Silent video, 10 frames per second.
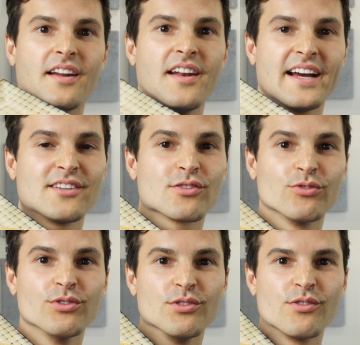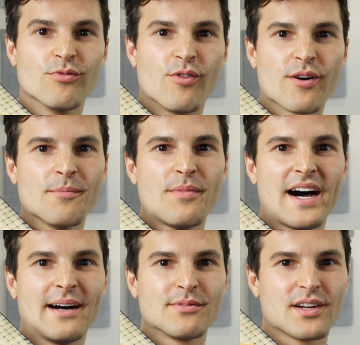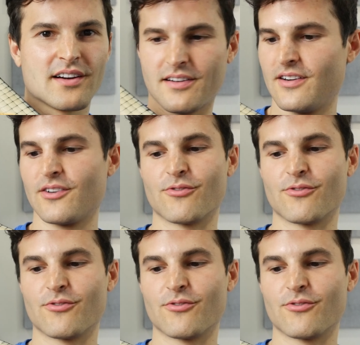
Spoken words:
nice lukewarm Pop-Tart